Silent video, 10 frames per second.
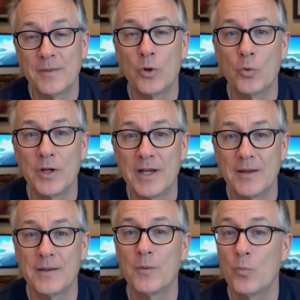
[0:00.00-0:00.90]

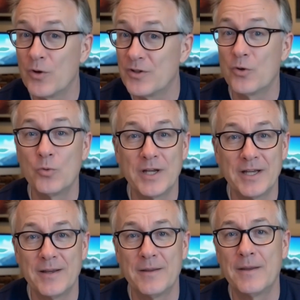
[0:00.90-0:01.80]
Yuki, once
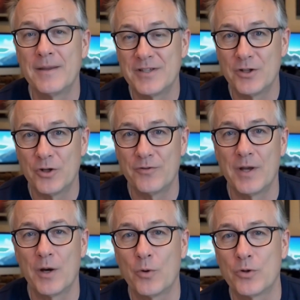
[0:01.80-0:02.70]
serene, said she
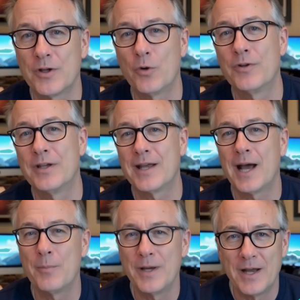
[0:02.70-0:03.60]
found herself
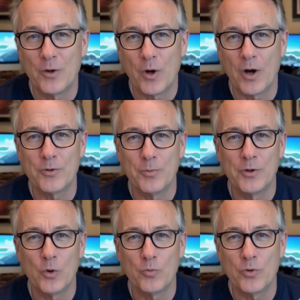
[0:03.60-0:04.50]
snapping at her
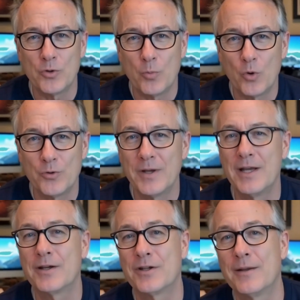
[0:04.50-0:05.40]
husband over small
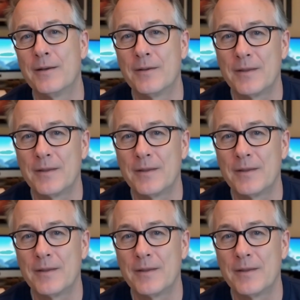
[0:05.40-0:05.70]
things.